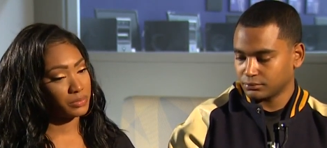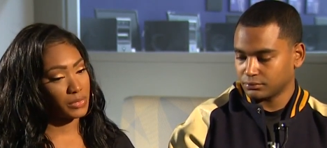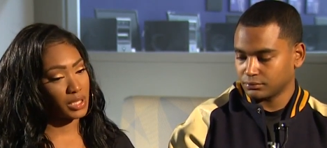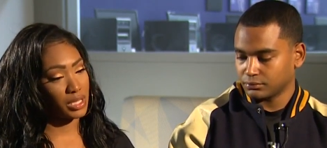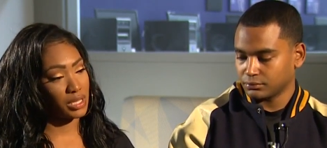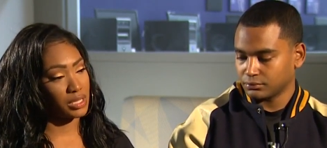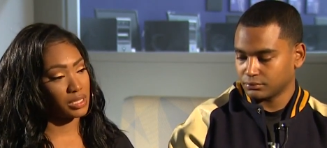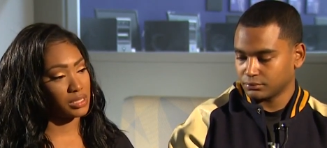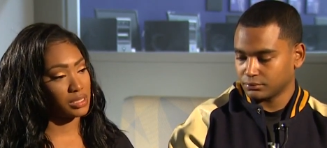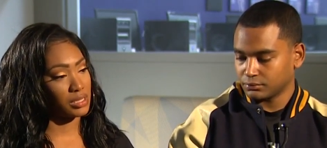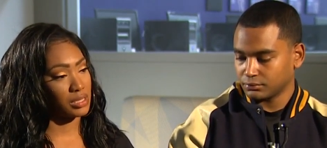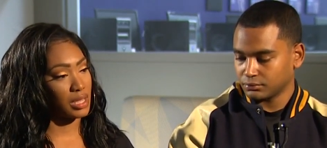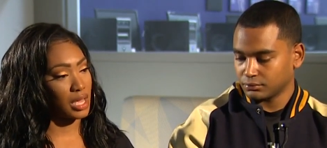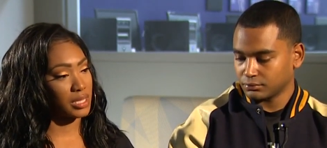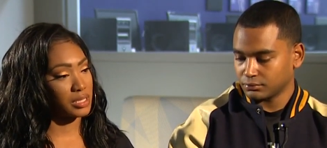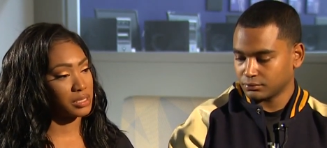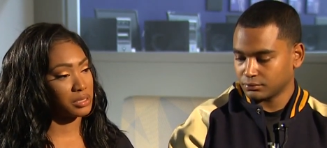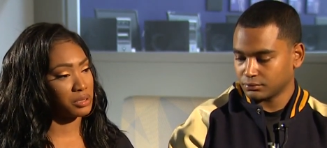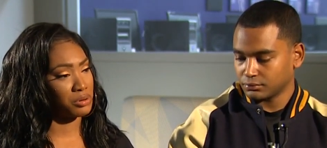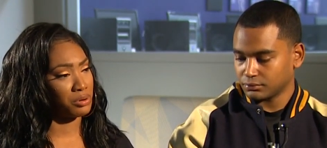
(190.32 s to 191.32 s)
Speaker 1: because
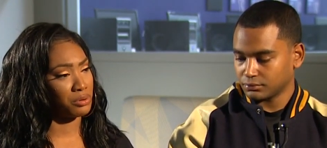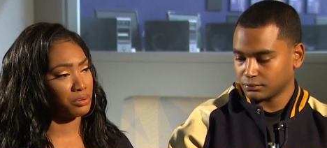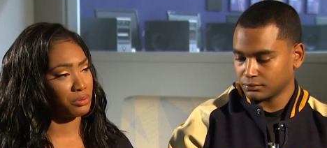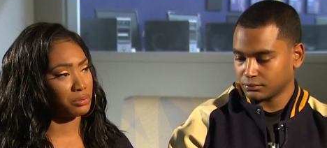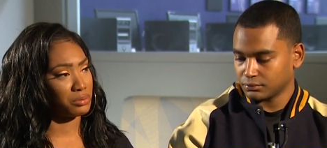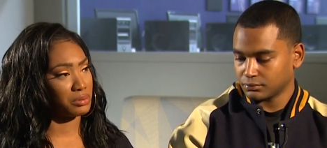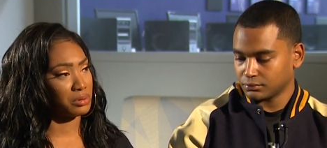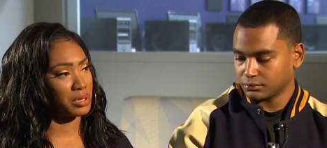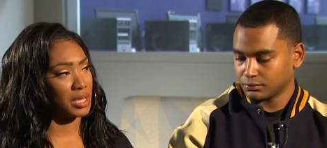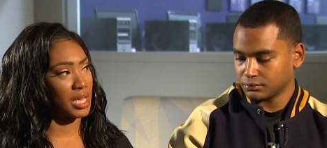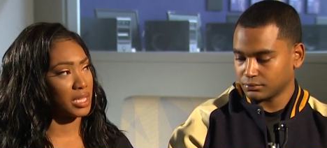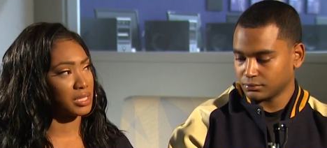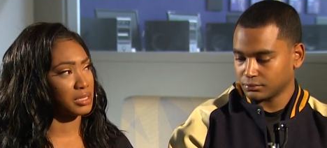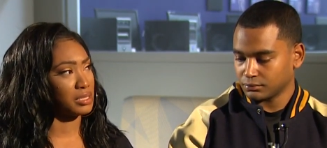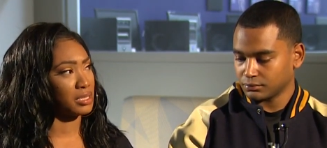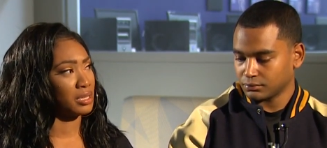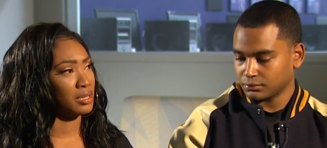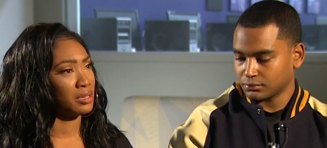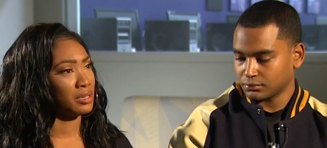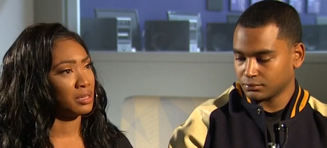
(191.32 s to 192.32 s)
that's who
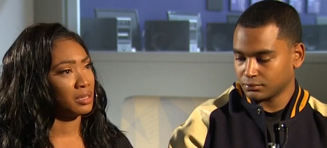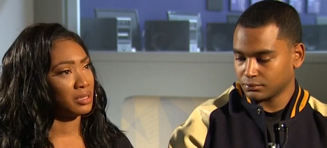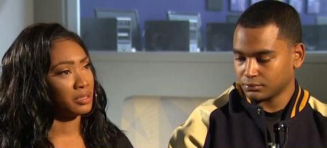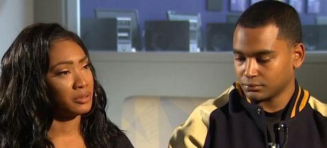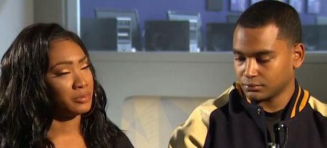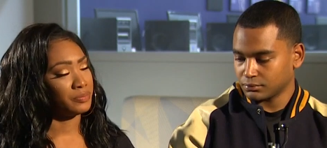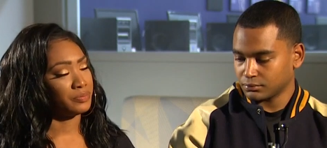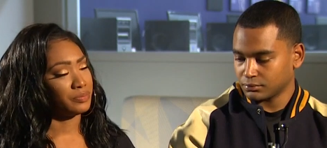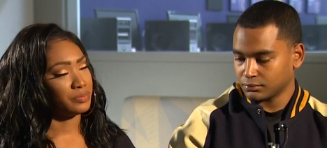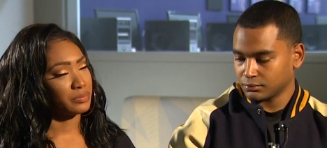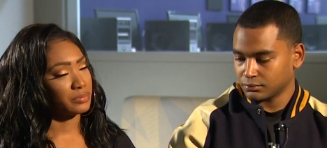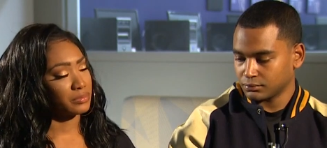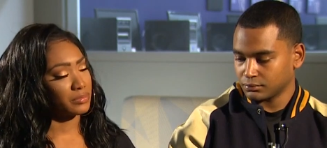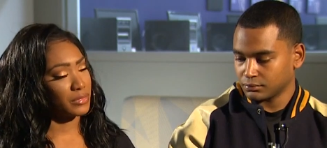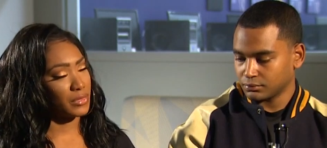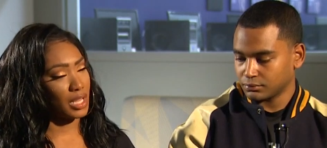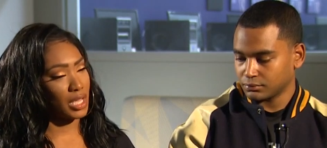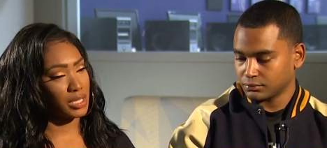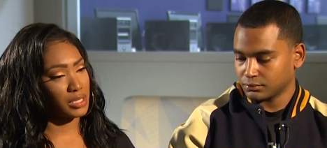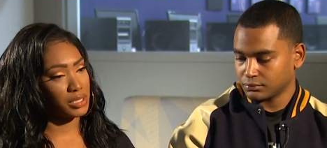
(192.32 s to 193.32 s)
that's
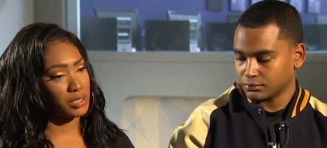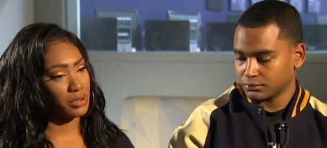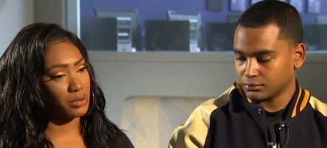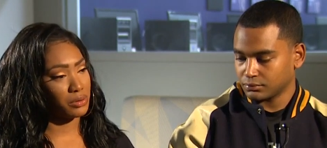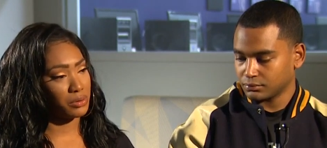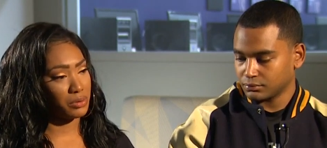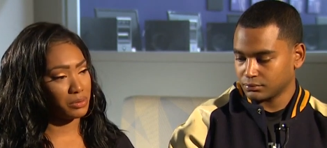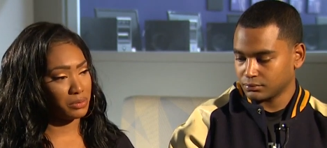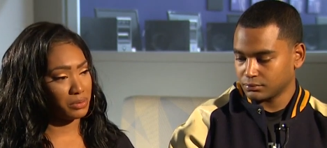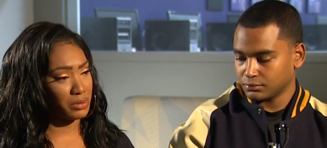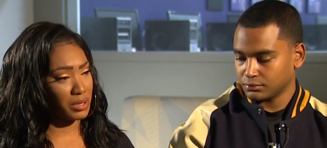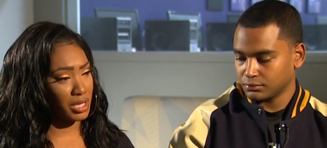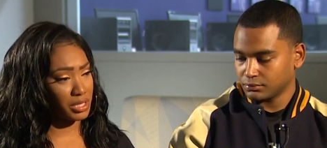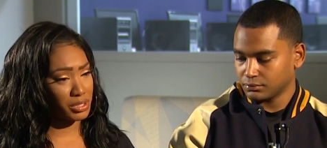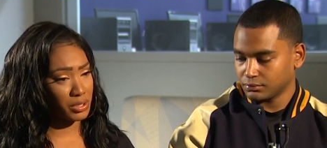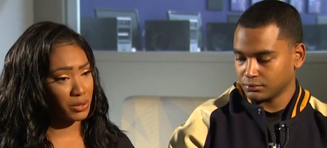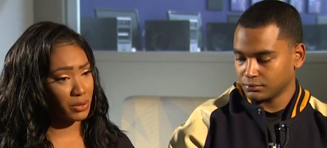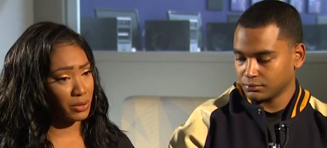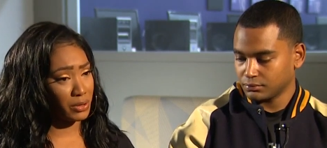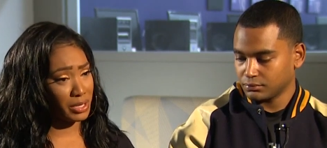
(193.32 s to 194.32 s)
that's who
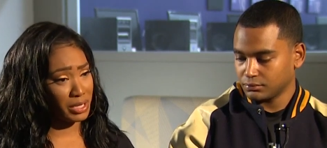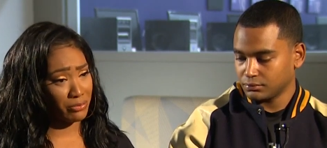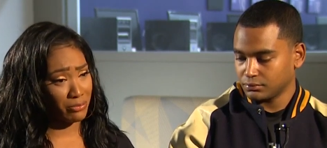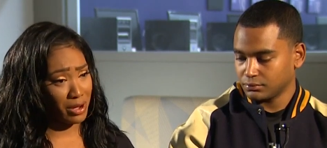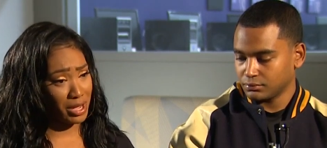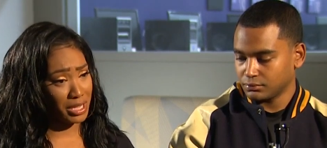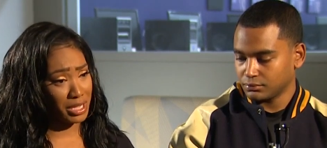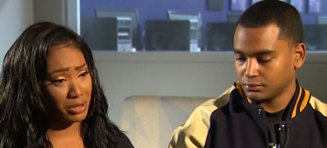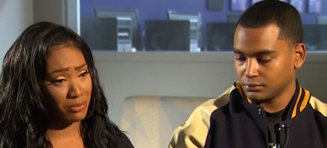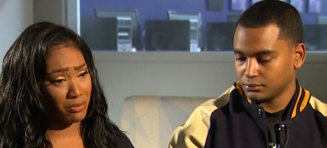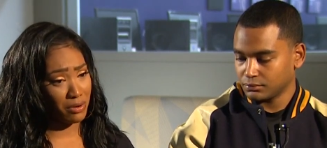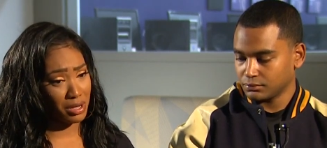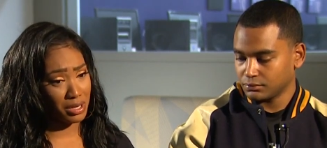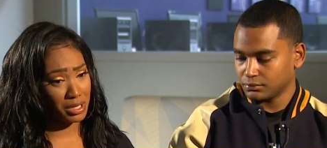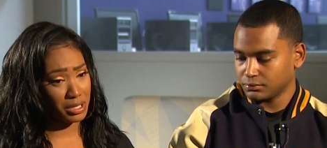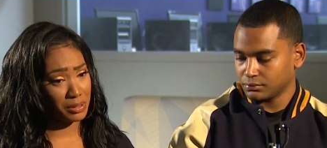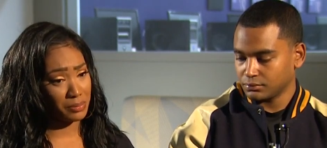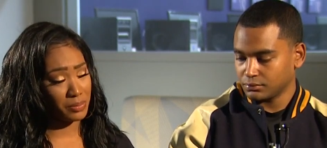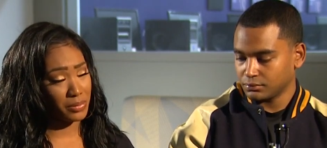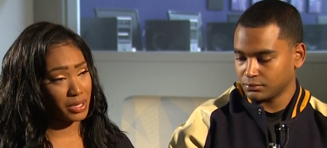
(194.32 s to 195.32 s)
that's who what he
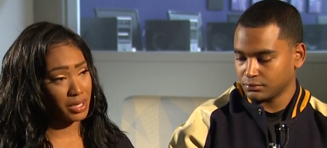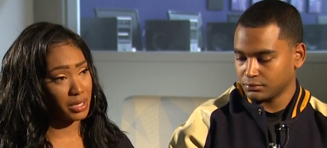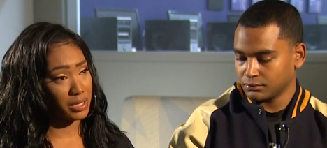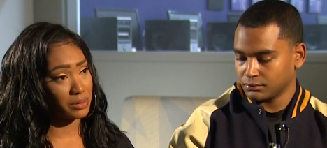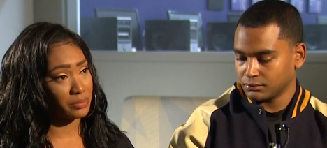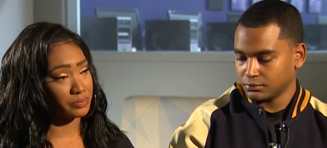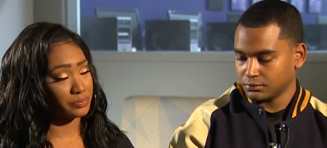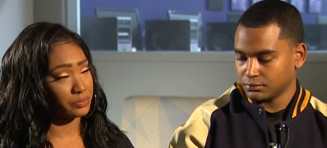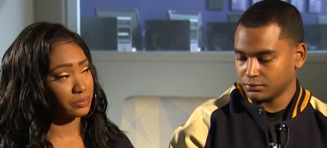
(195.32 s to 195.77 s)
wanted but